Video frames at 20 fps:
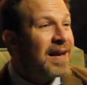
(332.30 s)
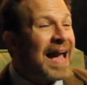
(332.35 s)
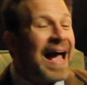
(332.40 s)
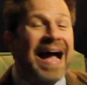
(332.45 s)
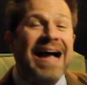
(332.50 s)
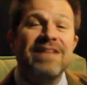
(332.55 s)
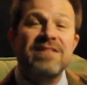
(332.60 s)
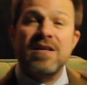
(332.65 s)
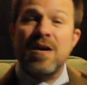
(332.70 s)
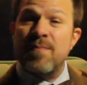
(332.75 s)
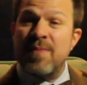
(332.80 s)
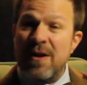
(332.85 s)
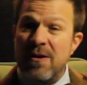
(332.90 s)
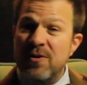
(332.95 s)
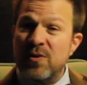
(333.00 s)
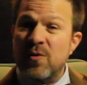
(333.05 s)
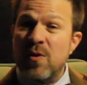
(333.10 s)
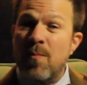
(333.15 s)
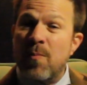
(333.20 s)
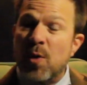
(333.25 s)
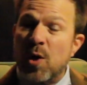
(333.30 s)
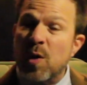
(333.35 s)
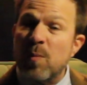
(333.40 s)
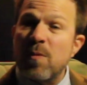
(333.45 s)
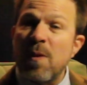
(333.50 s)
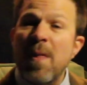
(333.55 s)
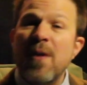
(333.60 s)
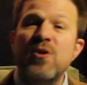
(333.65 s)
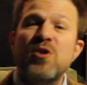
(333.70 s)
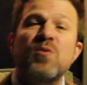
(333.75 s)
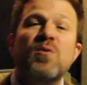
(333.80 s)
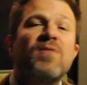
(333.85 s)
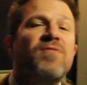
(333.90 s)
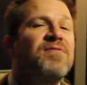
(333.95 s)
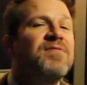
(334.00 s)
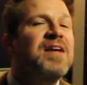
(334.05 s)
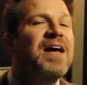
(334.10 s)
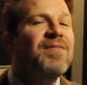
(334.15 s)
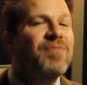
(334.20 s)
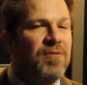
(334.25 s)
as compared to a bourbon that you'd
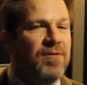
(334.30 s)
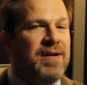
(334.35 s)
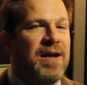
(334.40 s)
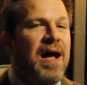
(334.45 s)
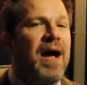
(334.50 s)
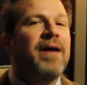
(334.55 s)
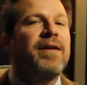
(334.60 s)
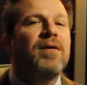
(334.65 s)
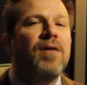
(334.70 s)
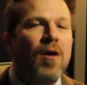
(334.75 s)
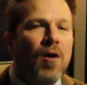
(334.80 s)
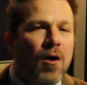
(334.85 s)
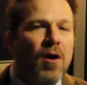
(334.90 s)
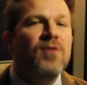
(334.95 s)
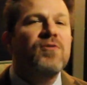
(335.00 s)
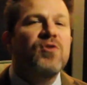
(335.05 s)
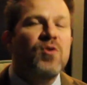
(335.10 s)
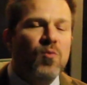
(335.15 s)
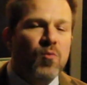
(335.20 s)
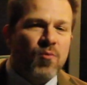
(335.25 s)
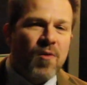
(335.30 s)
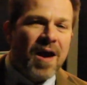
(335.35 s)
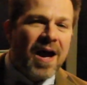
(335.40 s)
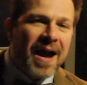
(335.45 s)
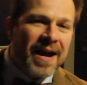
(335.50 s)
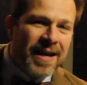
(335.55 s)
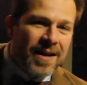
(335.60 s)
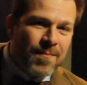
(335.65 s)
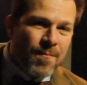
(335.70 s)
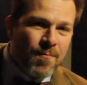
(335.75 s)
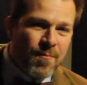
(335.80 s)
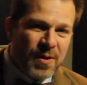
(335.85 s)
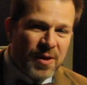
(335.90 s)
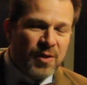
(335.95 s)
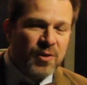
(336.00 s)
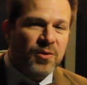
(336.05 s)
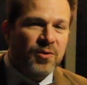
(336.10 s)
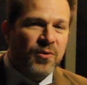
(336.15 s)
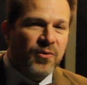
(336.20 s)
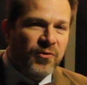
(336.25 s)
have never got. Onto rye, it
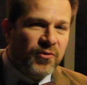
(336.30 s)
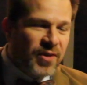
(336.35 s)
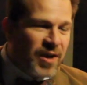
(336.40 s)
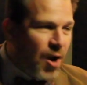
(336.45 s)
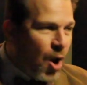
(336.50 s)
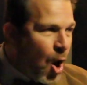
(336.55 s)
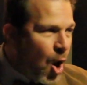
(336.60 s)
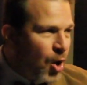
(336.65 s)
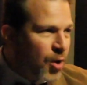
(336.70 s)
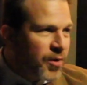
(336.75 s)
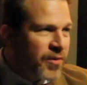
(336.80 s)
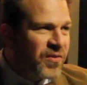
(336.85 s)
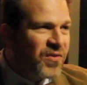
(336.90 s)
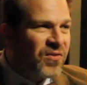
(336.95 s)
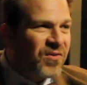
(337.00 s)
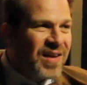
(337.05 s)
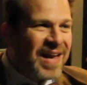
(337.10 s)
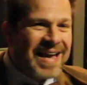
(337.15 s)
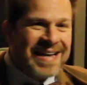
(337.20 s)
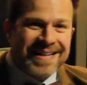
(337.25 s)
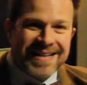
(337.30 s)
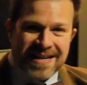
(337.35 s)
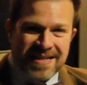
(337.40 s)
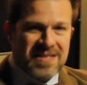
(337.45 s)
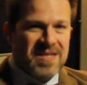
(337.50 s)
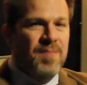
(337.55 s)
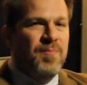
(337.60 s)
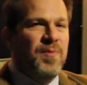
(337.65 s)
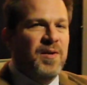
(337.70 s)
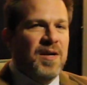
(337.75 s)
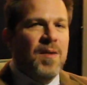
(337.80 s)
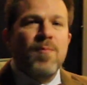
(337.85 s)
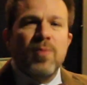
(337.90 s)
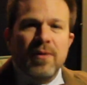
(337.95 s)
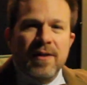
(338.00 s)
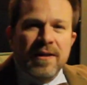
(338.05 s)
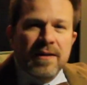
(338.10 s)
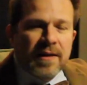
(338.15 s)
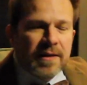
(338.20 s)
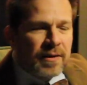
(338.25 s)
builds, arcs, and gets something
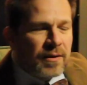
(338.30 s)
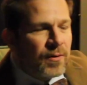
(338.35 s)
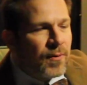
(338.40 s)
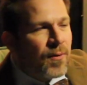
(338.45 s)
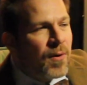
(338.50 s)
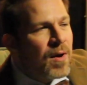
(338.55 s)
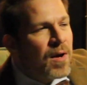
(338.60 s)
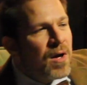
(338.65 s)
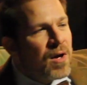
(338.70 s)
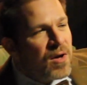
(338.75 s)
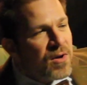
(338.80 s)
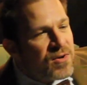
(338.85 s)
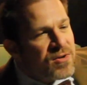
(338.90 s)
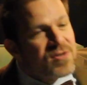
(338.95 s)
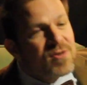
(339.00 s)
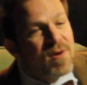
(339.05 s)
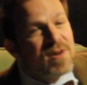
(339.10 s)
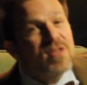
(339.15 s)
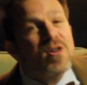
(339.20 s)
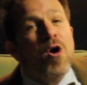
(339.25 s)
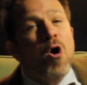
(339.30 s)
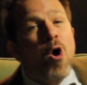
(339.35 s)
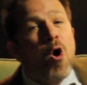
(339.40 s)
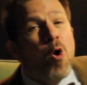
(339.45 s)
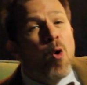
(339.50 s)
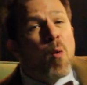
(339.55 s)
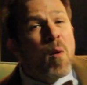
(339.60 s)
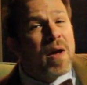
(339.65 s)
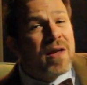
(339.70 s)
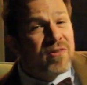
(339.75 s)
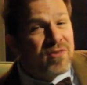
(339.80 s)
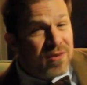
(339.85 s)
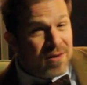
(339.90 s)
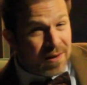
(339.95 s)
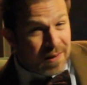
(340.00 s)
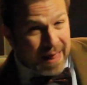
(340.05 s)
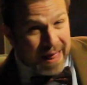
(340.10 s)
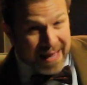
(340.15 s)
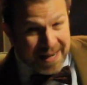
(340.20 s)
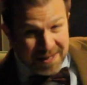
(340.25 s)
completely new. So it's always a
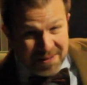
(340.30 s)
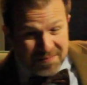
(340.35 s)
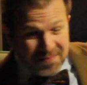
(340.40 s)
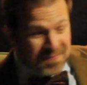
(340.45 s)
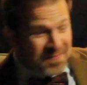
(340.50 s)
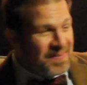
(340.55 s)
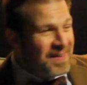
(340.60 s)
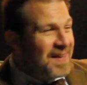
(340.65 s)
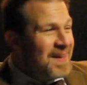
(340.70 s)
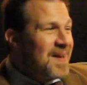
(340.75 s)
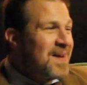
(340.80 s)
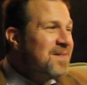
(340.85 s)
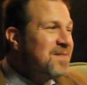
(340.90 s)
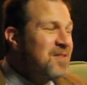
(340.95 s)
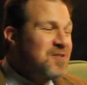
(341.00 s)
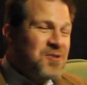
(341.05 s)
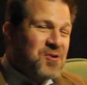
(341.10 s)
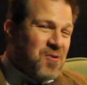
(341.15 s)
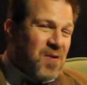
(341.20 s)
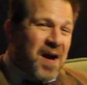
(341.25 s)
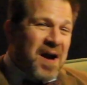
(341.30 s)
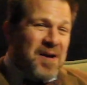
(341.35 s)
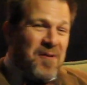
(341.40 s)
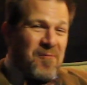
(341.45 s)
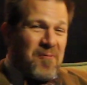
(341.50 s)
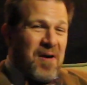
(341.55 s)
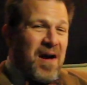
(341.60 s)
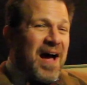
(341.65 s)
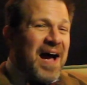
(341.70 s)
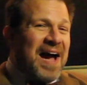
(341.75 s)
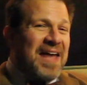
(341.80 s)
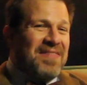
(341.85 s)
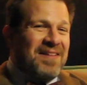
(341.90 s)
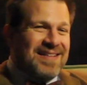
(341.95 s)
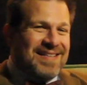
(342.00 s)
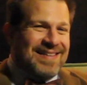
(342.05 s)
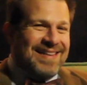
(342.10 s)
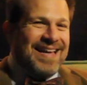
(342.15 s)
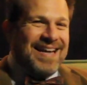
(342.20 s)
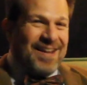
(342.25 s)
delight to try a rye
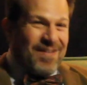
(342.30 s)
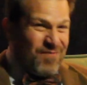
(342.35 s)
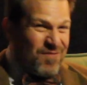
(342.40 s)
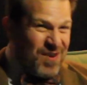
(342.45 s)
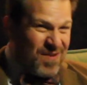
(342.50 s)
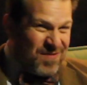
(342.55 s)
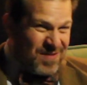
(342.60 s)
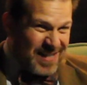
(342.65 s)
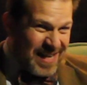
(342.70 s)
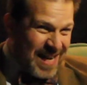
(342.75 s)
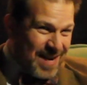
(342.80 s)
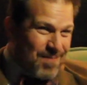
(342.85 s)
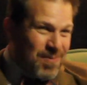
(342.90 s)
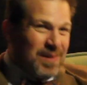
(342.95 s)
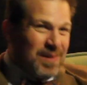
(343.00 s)
that's like 15